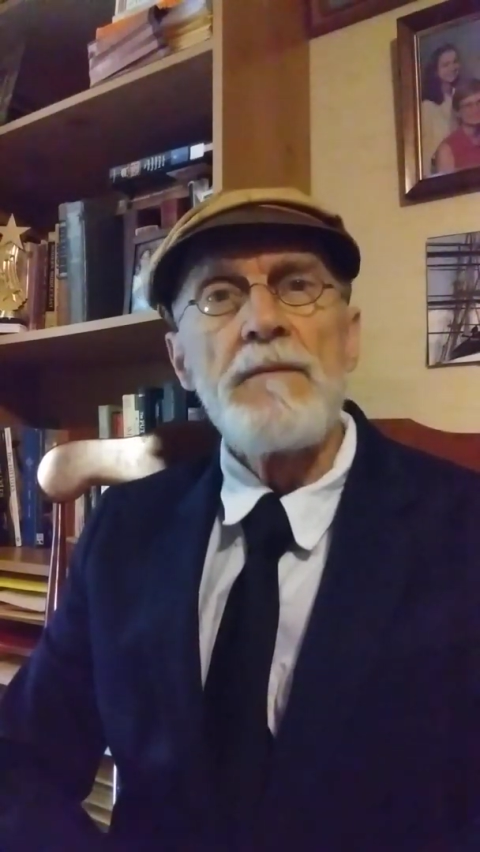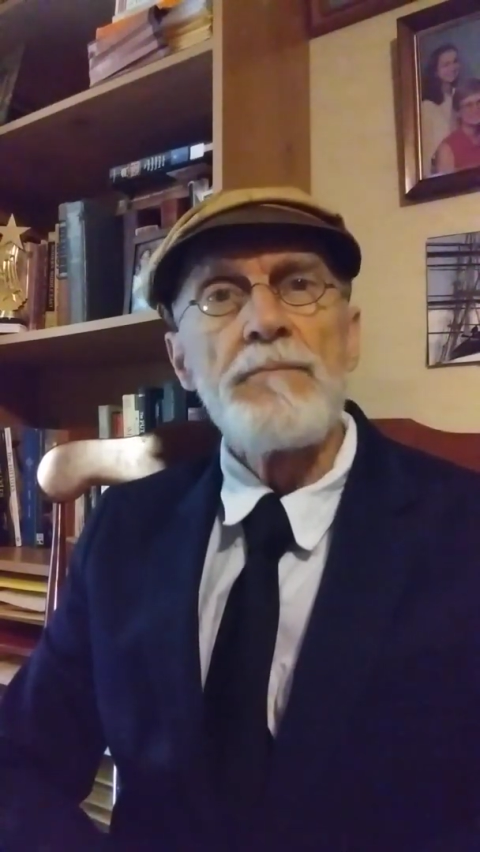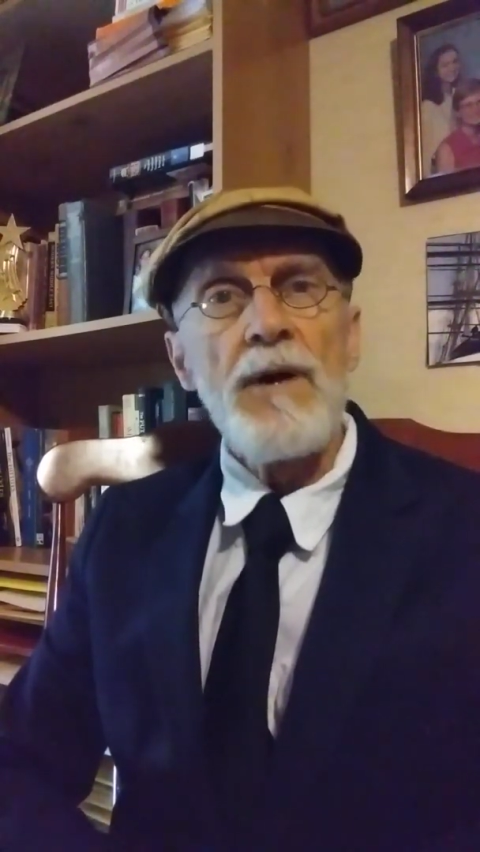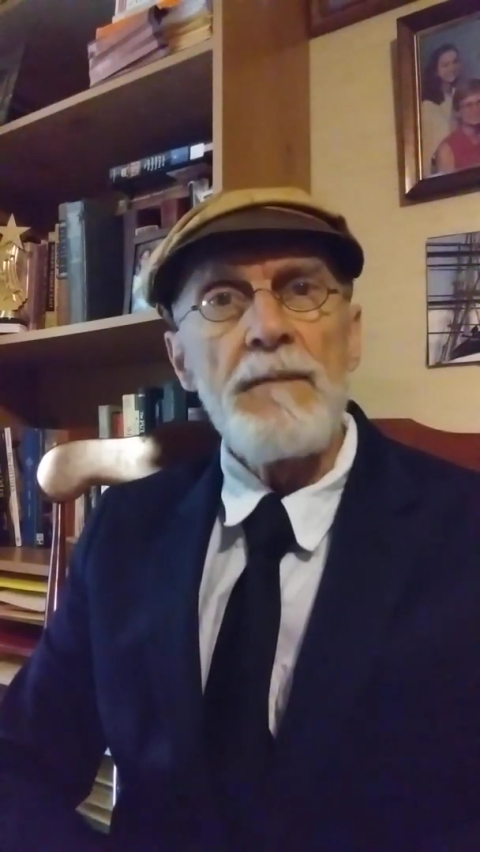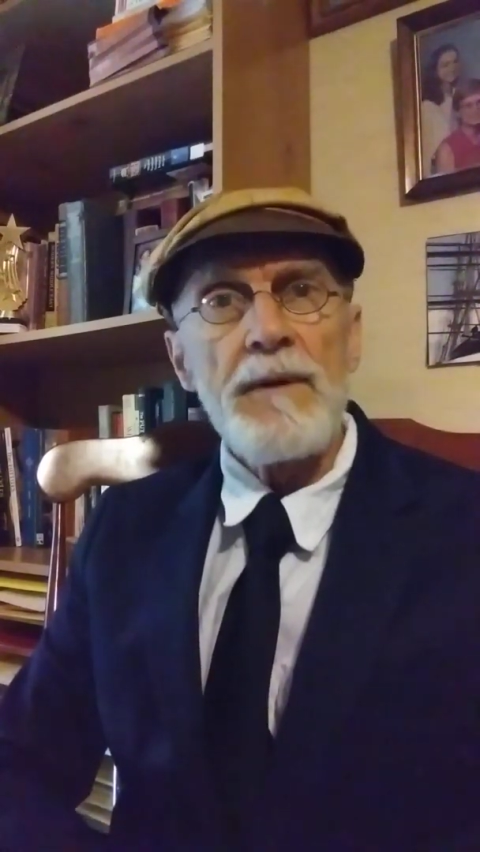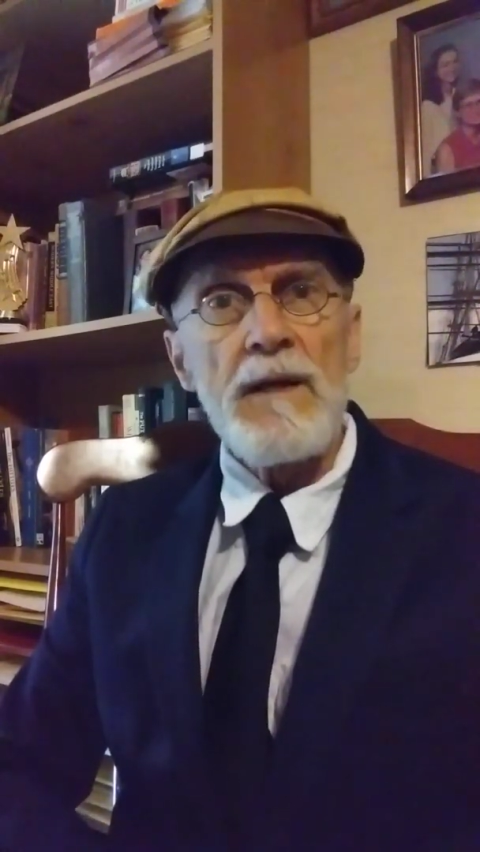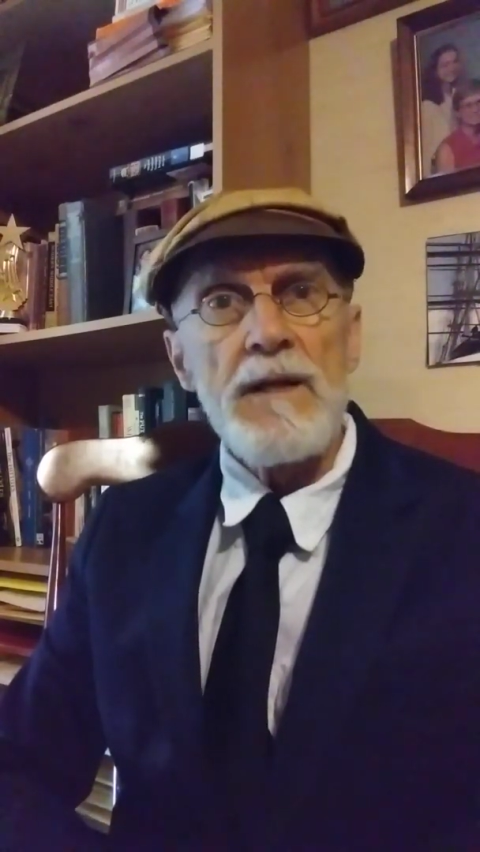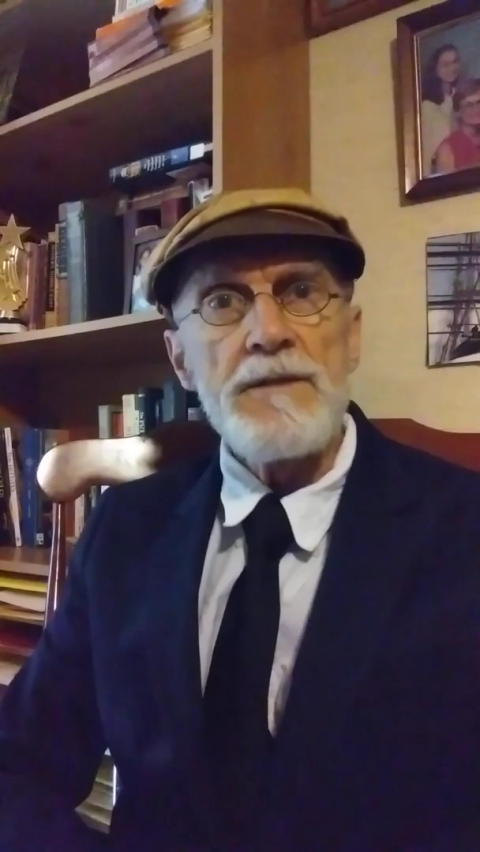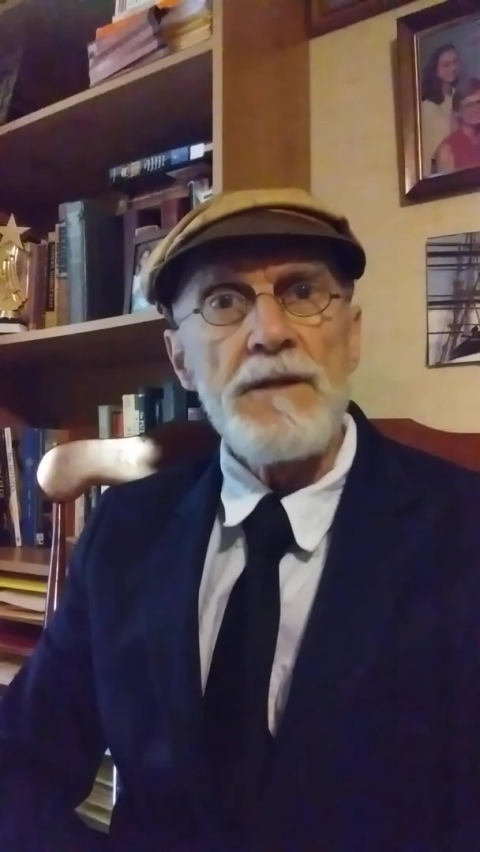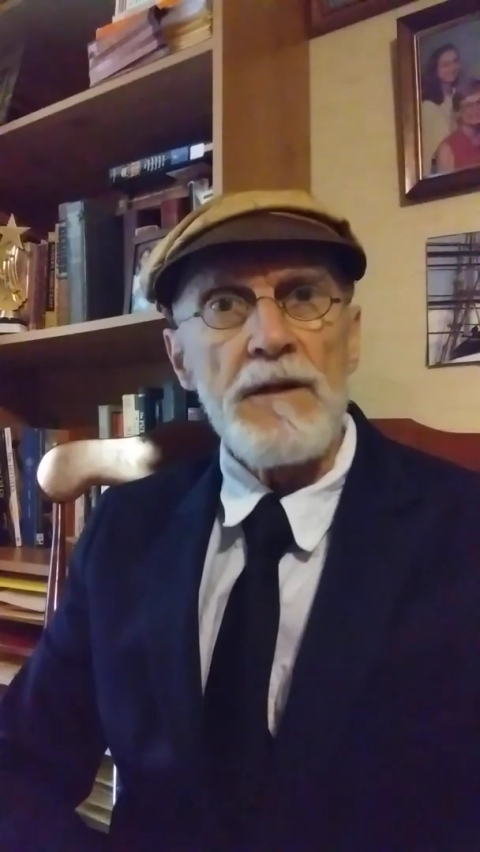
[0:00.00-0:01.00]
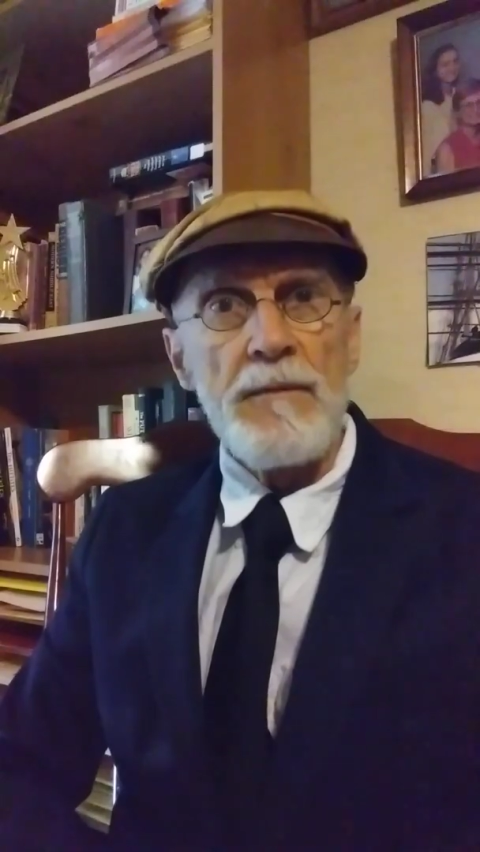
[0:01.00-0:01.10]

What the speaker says: propagation and